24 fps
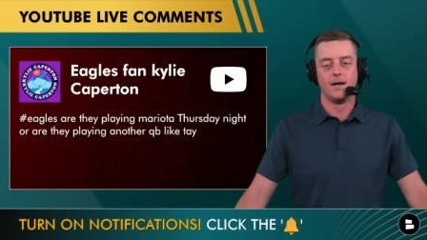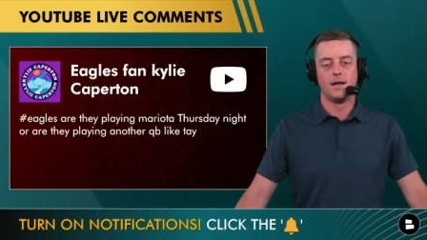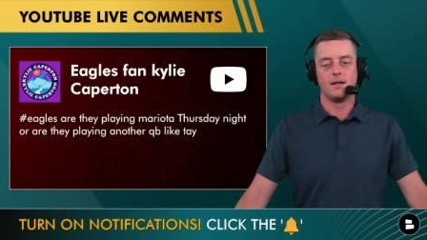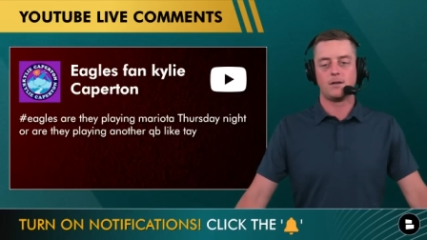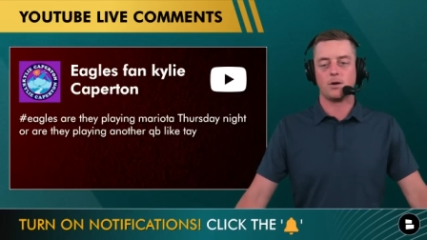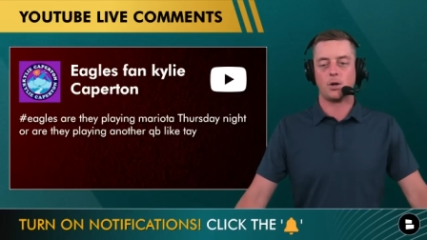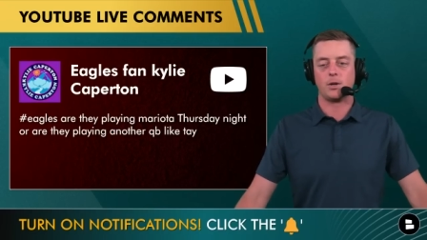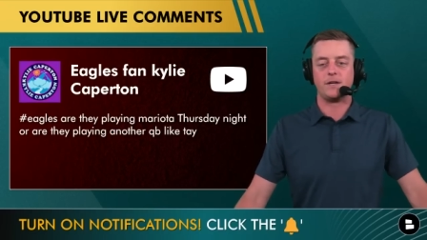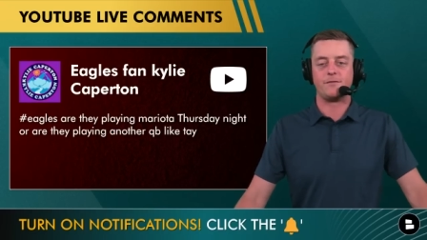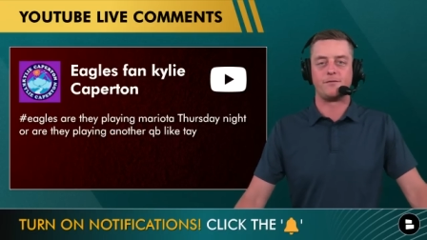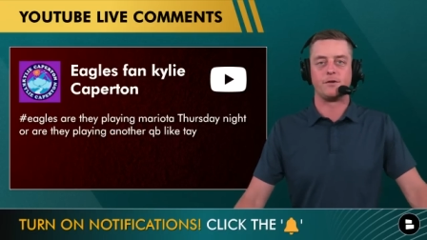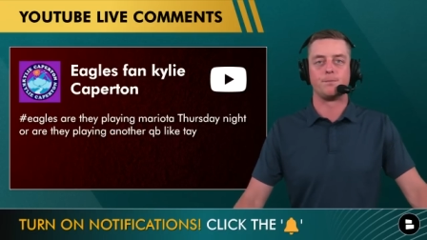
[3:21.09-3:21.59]

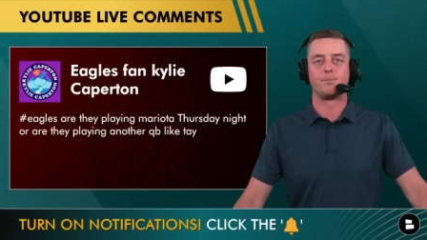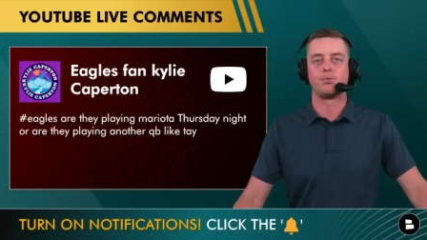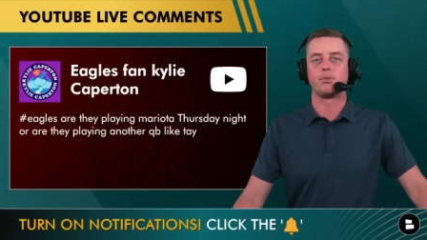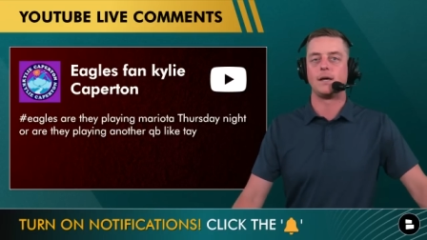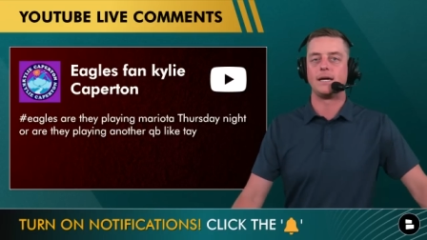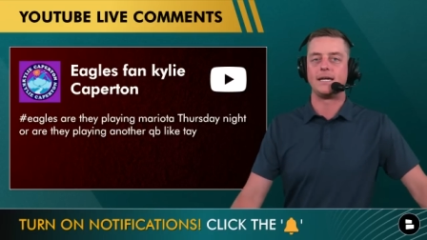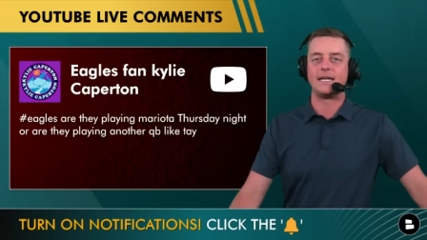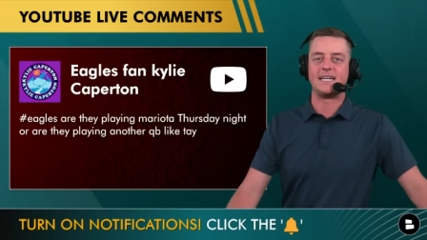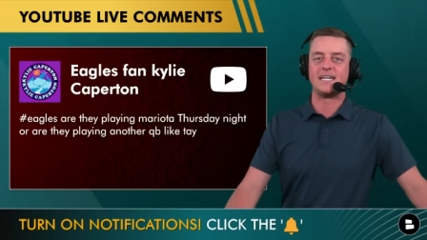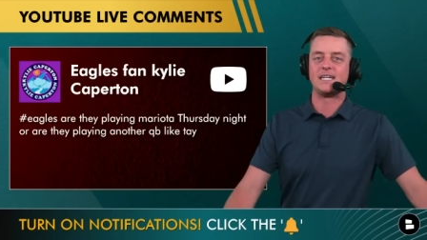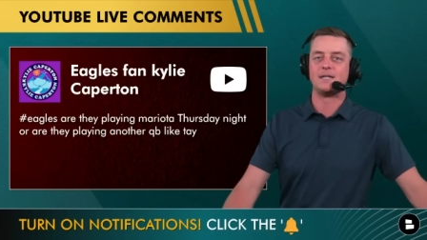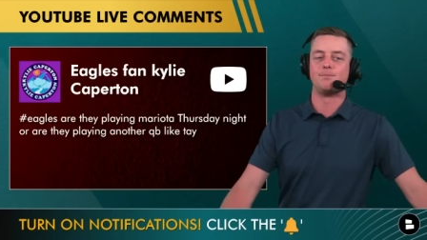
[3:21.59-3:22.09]
Don't even
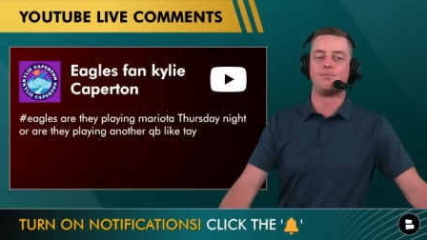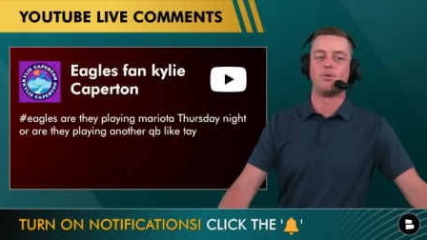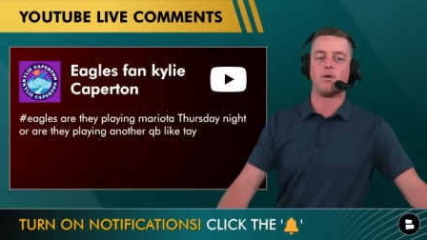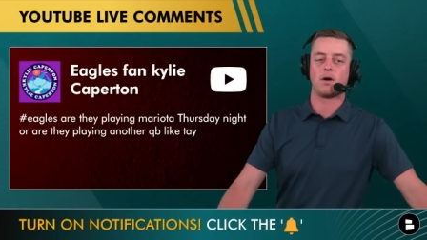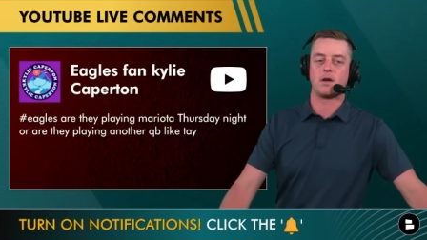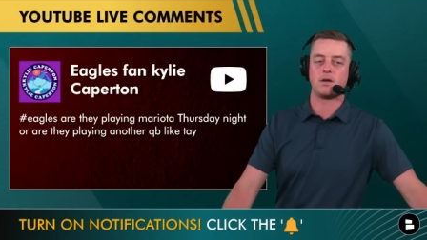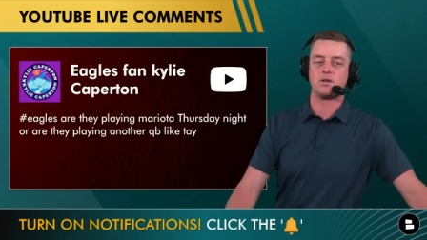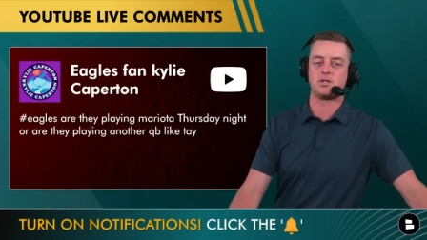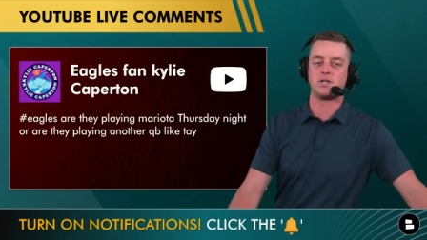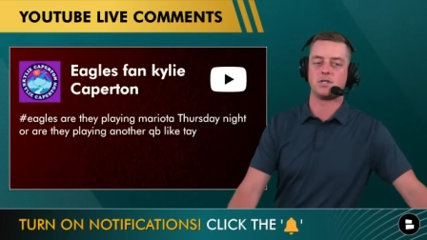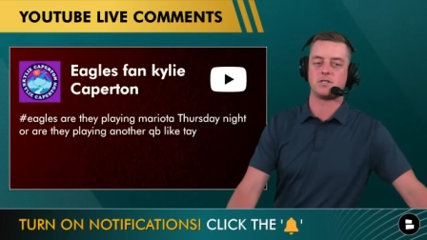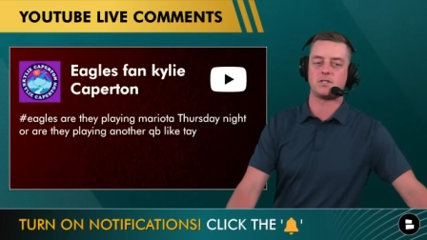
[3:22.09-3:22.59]
play Ian
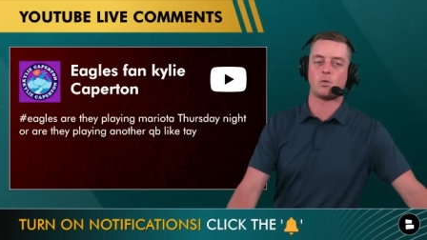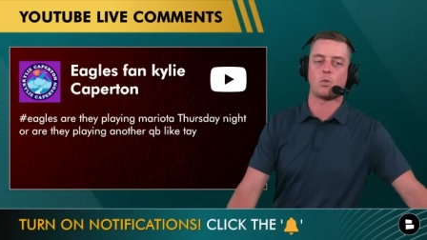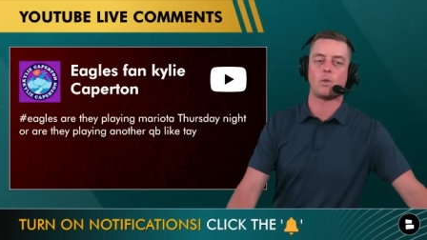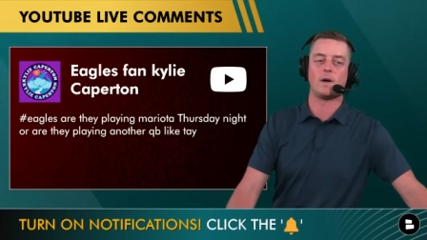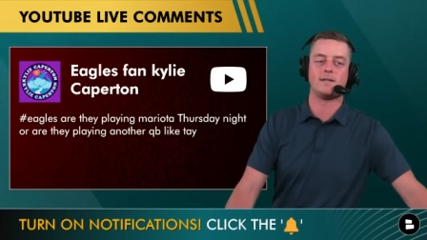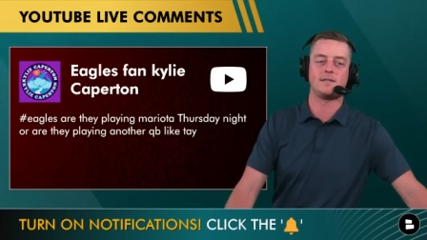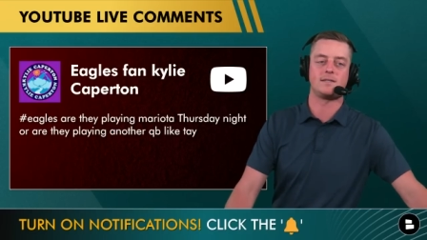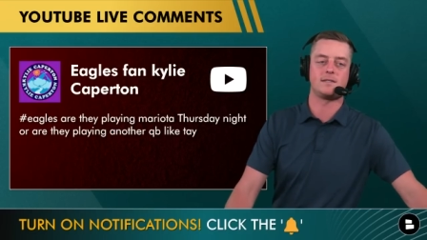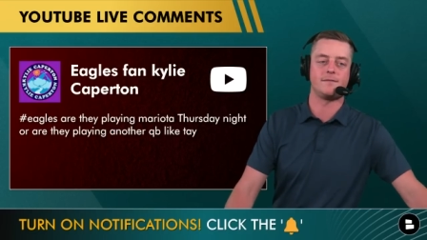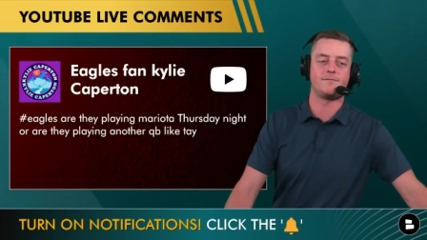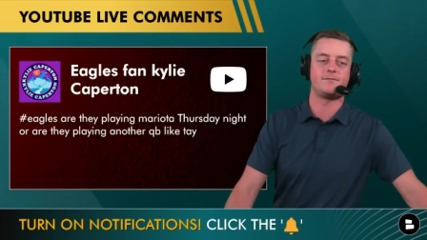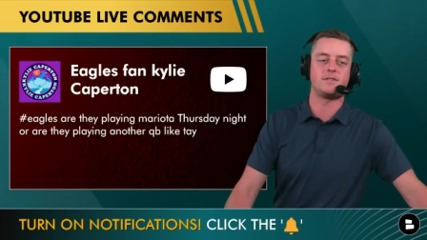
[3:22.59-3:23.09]
Book, it's just a
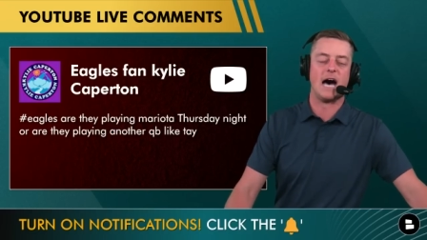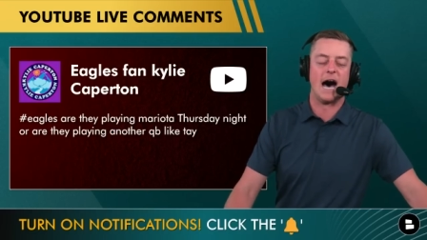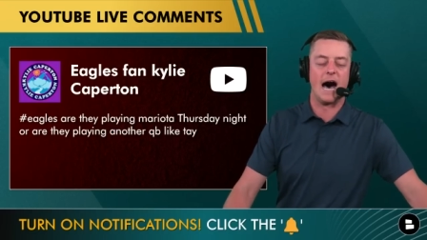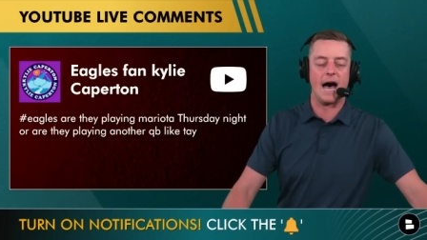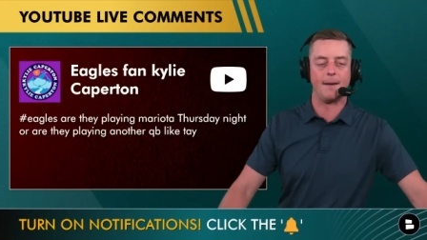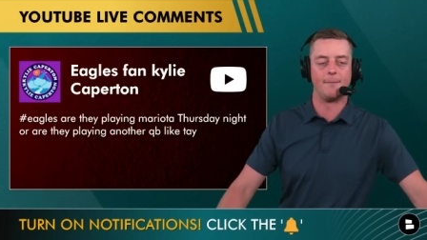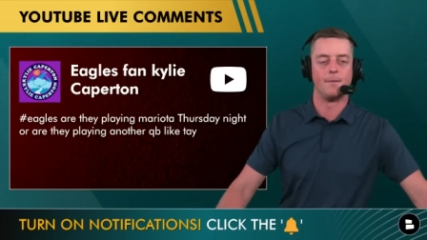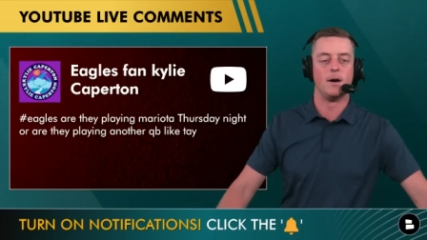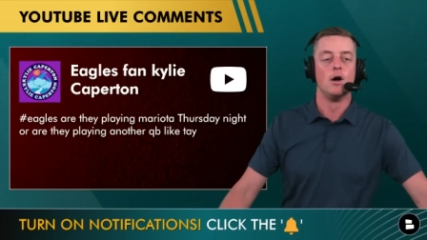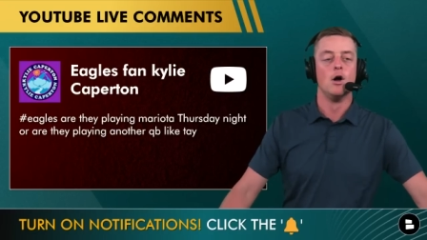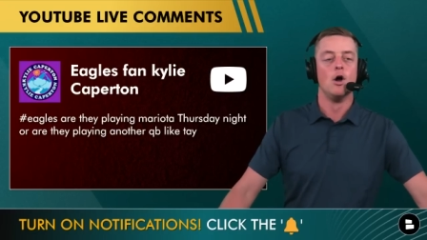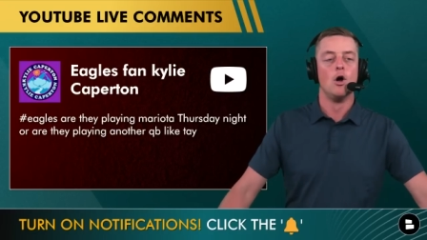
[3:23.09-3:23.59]
waste of
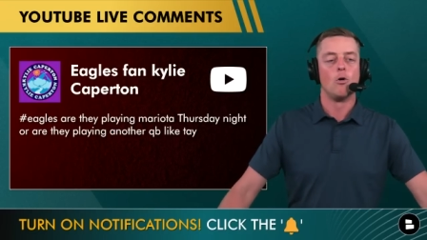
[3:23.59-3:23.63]
time.